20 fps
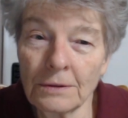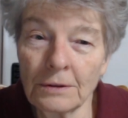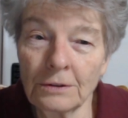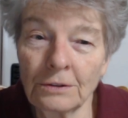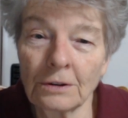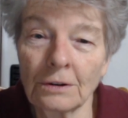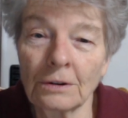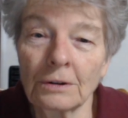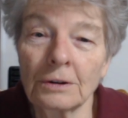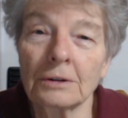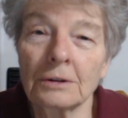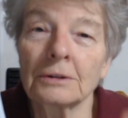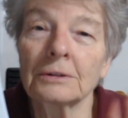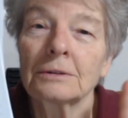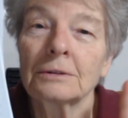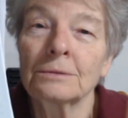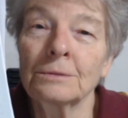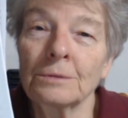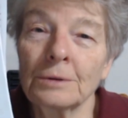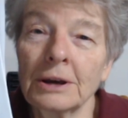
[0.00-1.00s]
the journal,
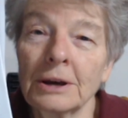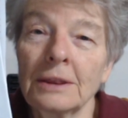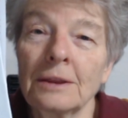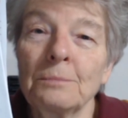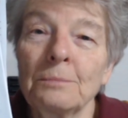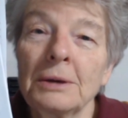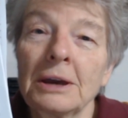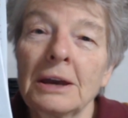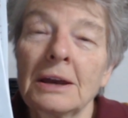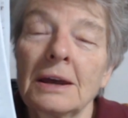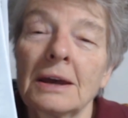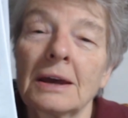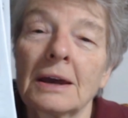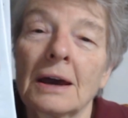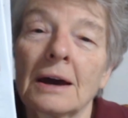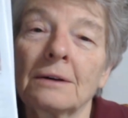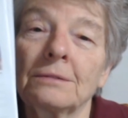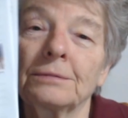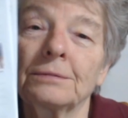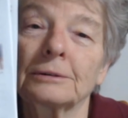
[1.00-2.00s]
read the
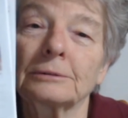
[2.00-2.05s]
PDF,